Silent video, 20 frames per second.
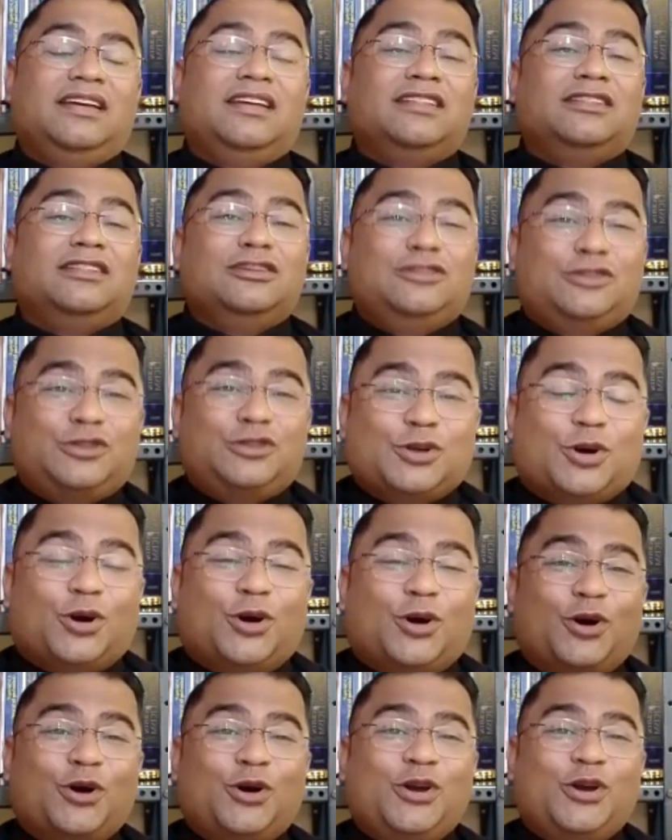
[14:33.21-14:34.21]
The
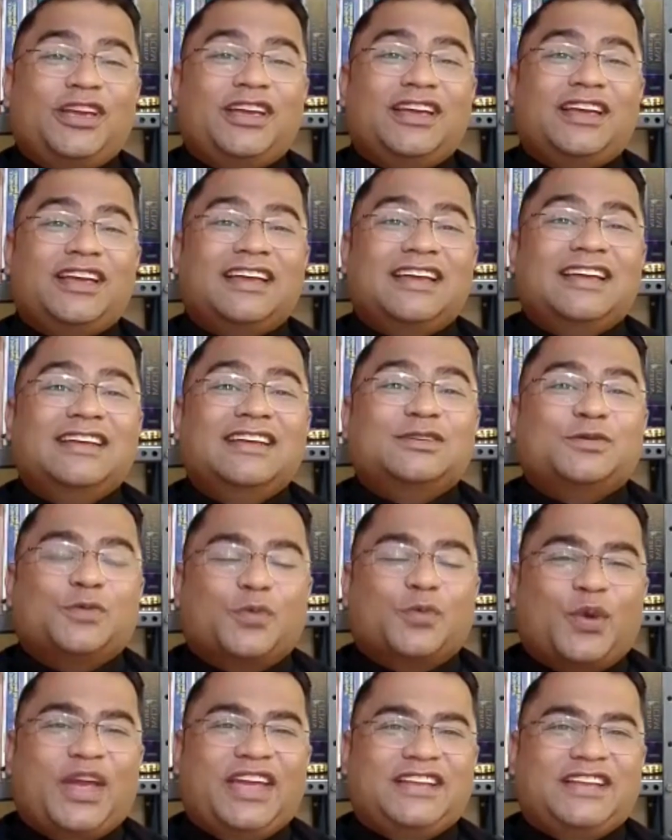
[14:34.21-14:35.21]
joy is
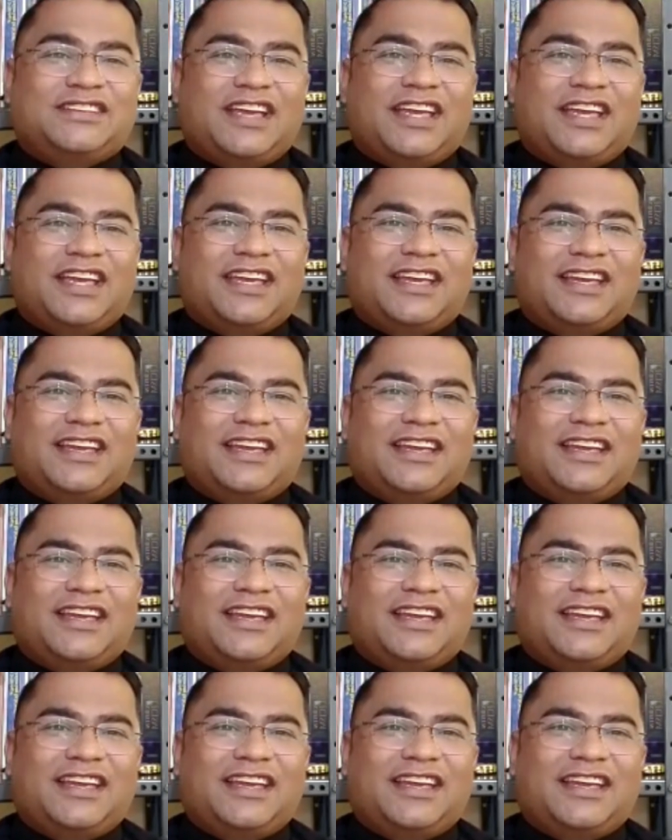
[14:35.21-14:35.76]
waiting